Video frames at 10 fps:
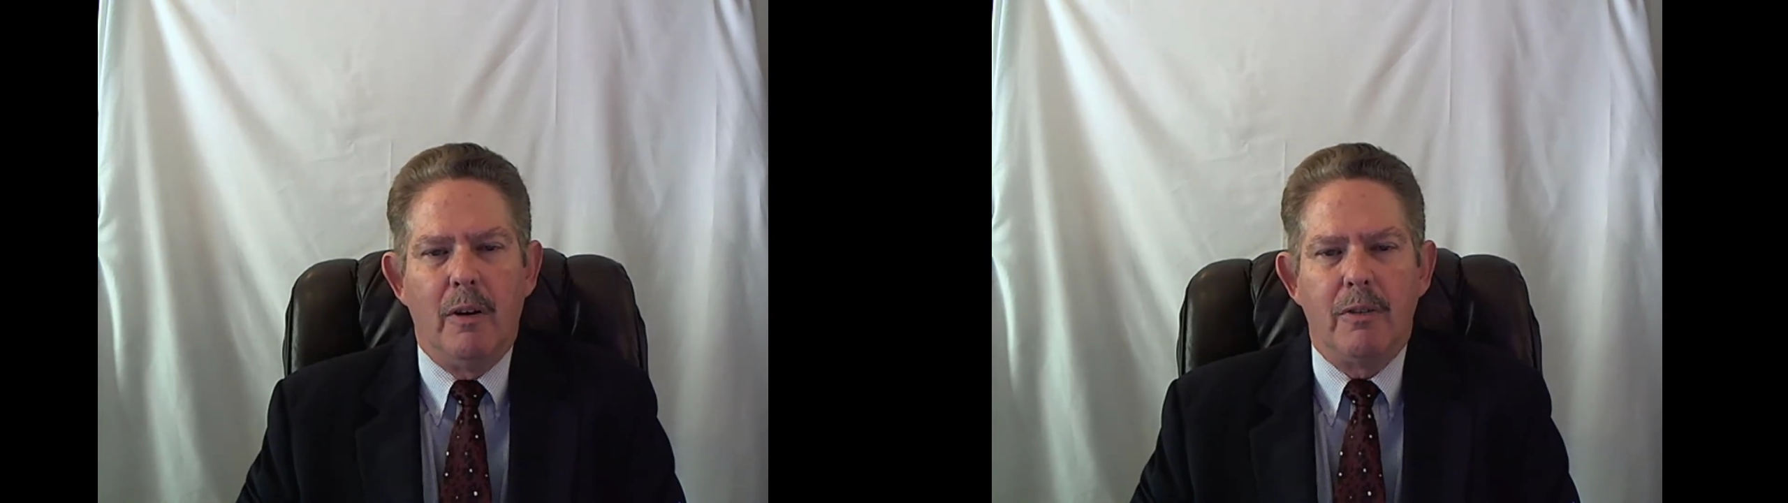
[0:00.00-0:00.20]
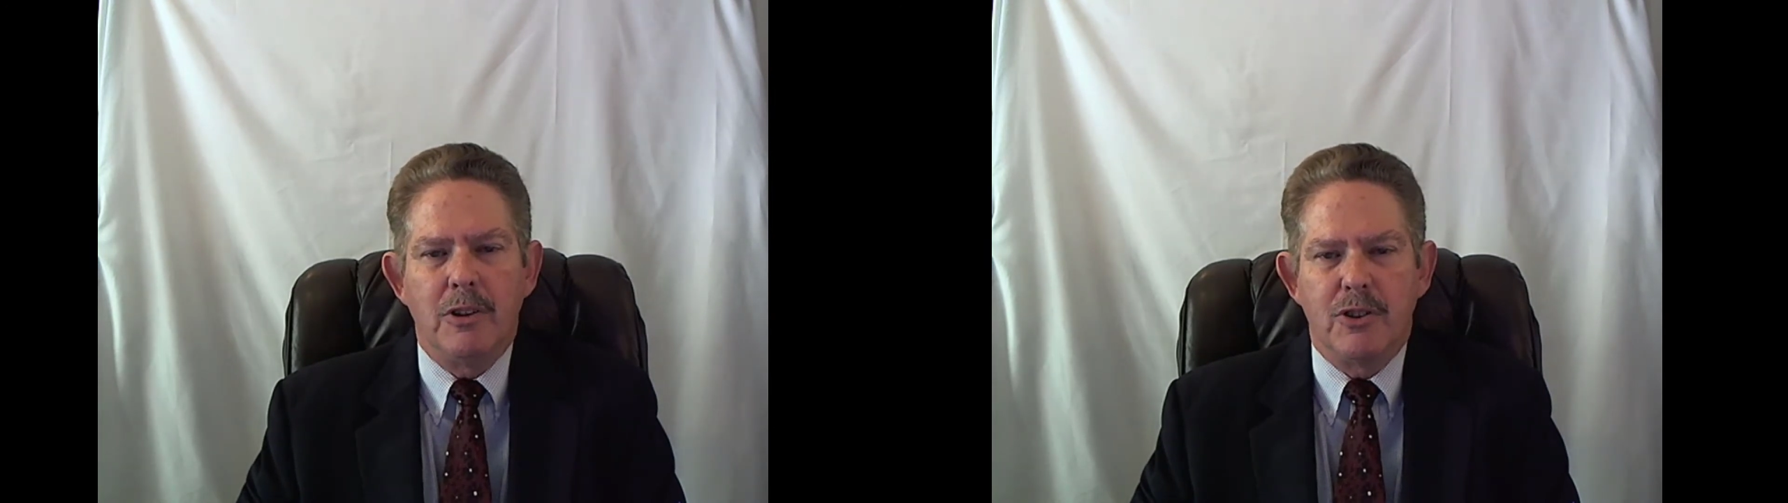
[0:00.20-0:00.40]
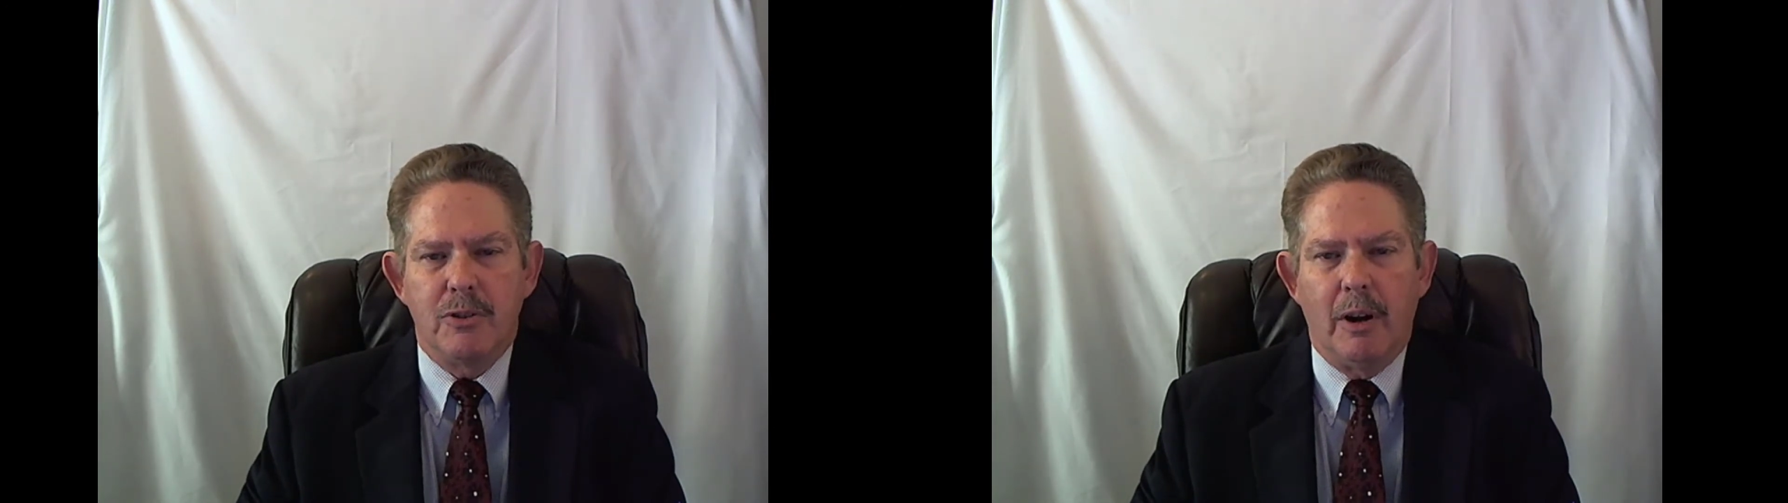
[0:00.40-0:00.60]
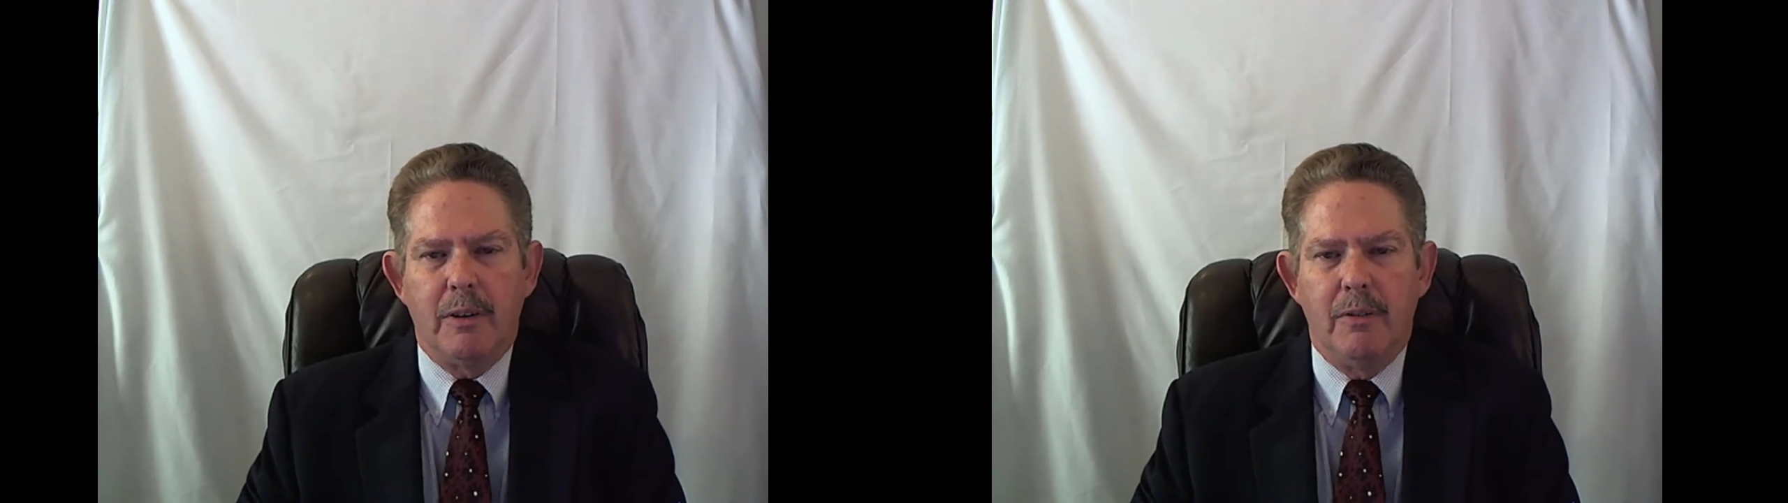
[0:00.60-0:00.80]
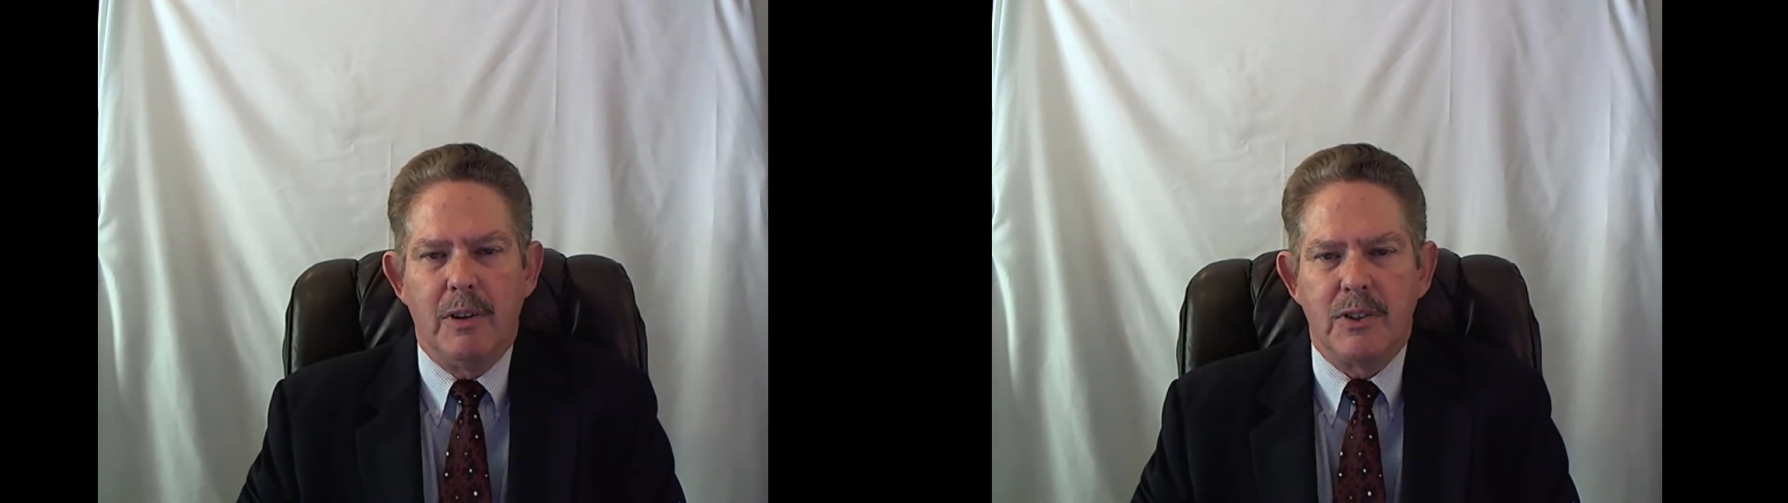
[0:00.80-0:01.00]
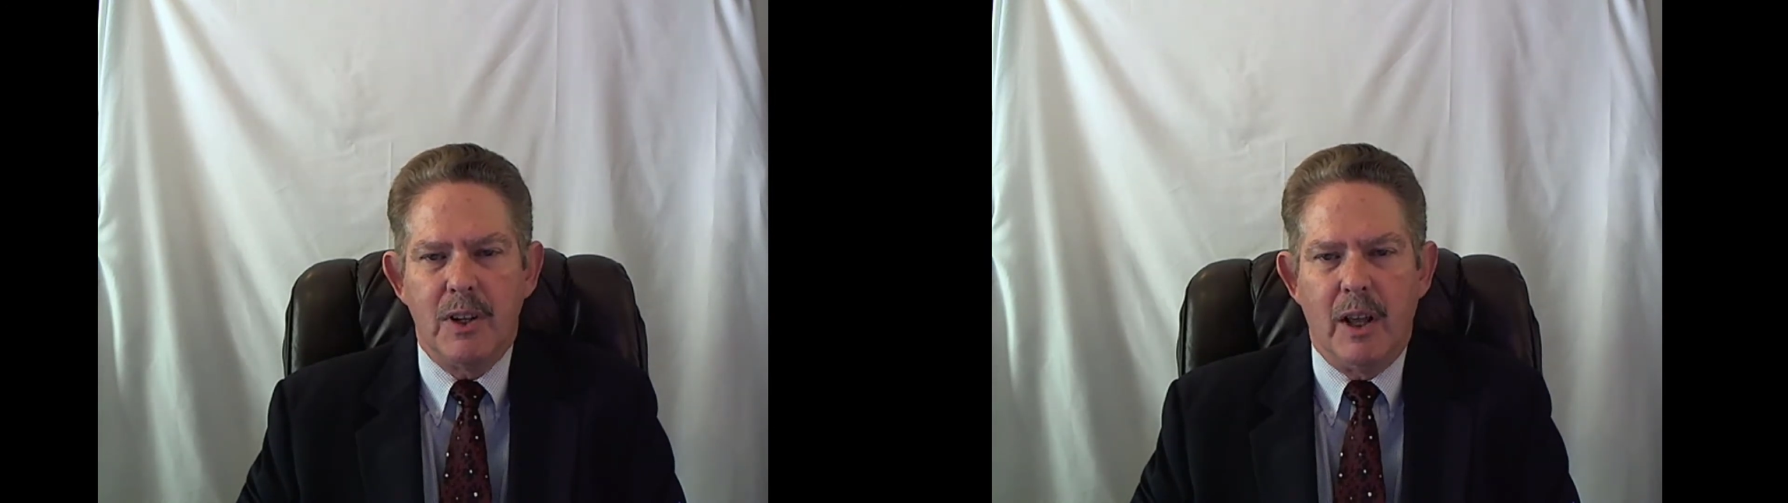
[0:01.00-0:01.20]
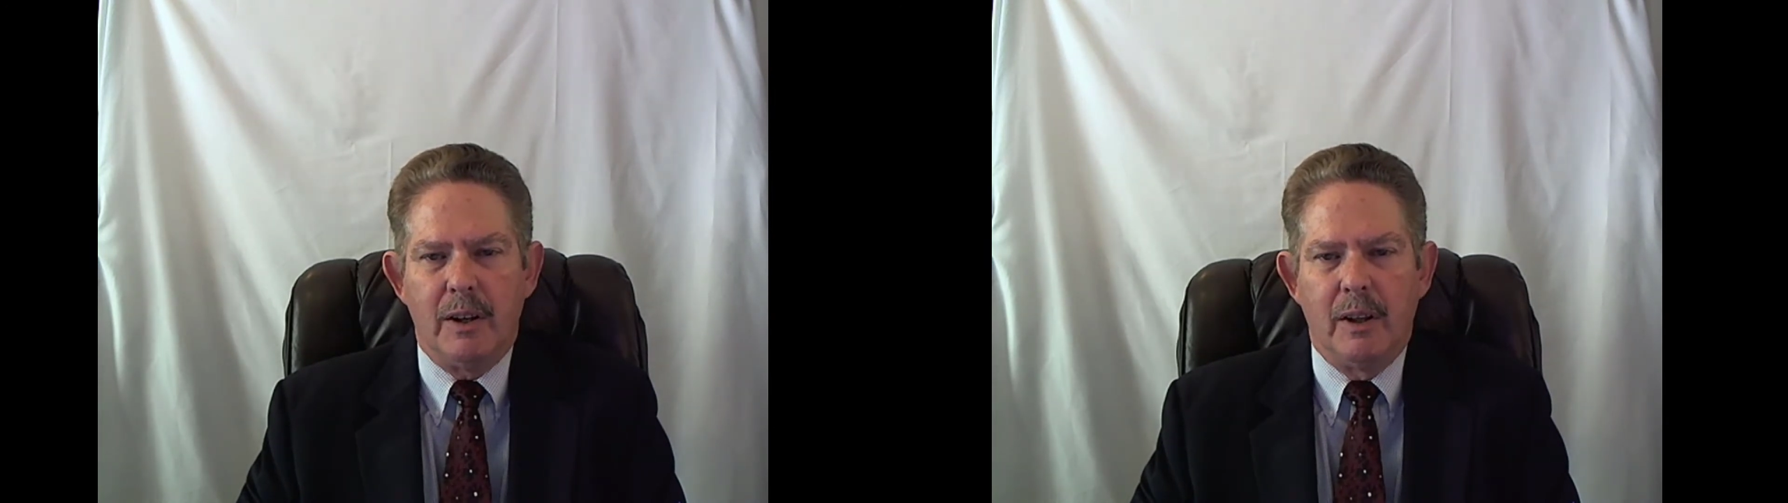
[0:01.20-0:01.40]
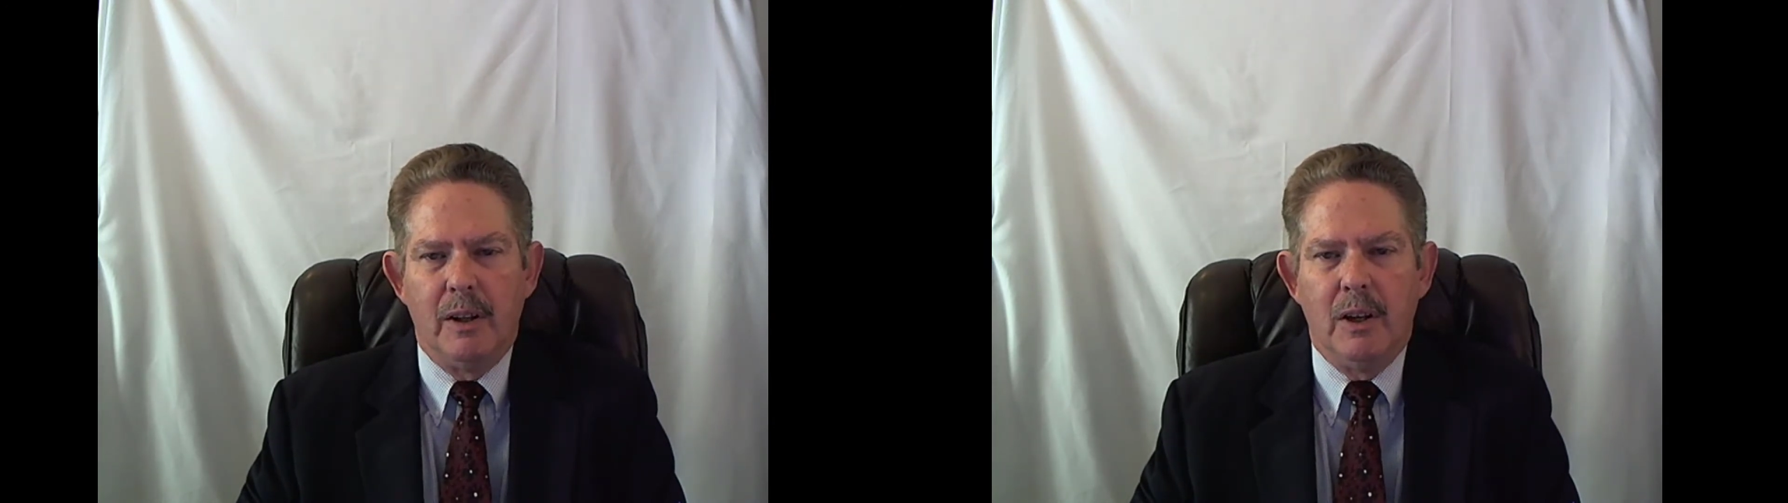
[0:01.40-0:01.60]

of constructive dissent